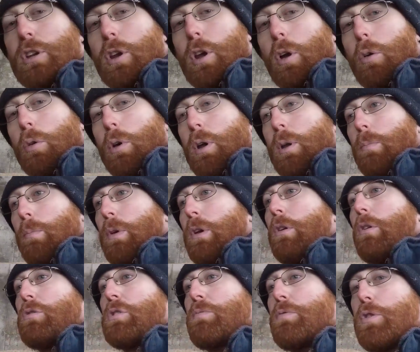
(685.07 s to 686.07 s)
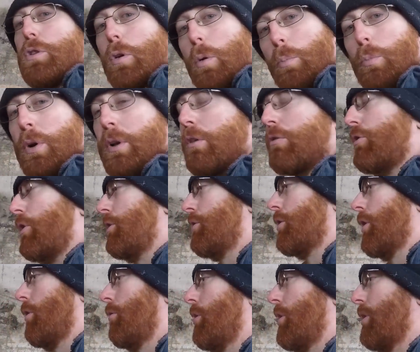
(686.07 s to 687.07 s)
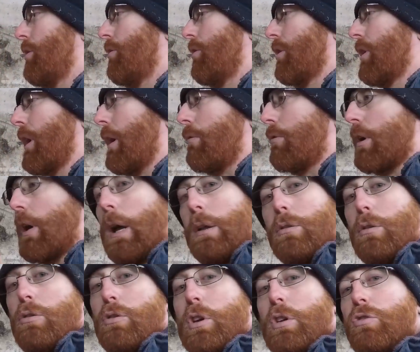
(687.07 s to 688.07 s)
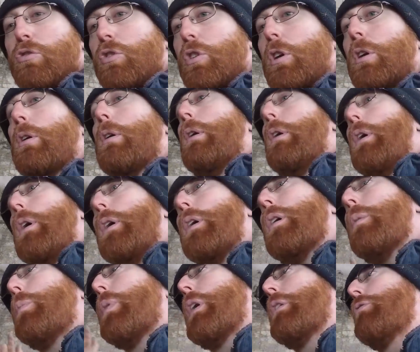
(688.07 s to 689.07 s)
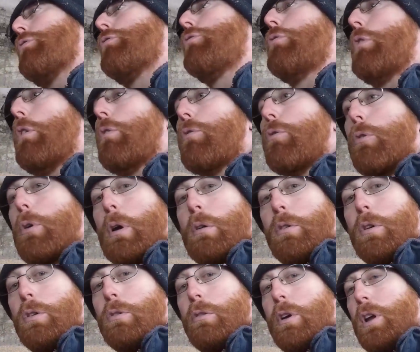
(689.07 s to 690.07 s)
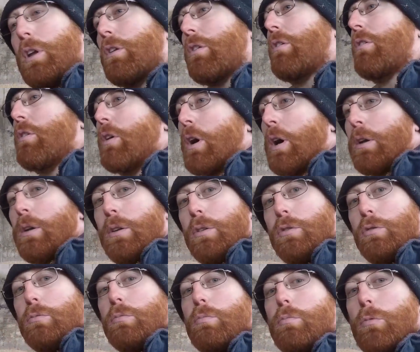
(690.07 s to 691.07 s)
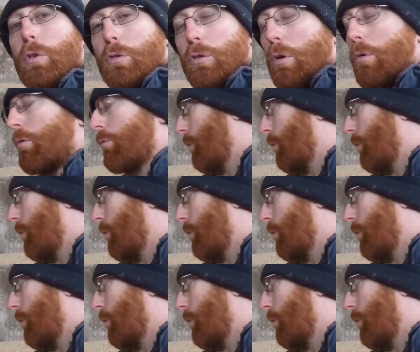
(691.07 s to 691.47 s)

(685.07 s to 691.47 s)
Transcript: coating, because if you don't break the seed coating, the cow can't digest it. It passes straight through out the other end and is total